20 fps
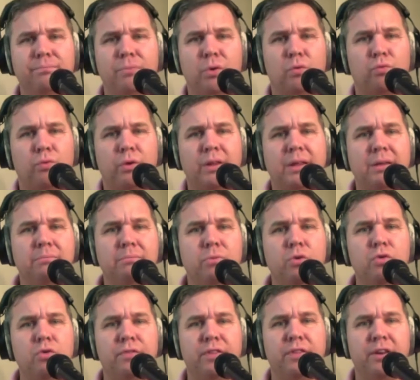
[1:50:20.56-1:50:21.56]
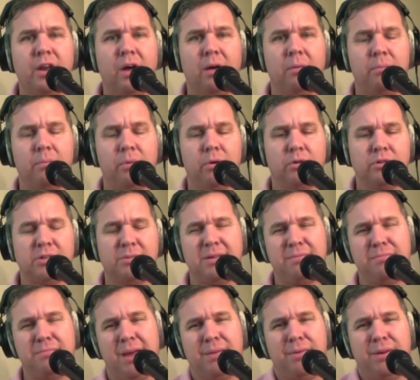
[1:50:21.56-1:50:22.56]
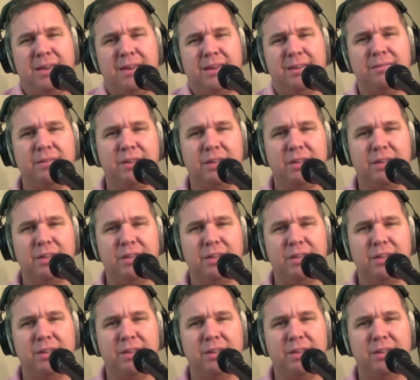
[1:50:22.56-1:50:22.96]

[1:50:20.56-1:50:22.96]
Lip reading: really move the numbers. I mean, maybe he,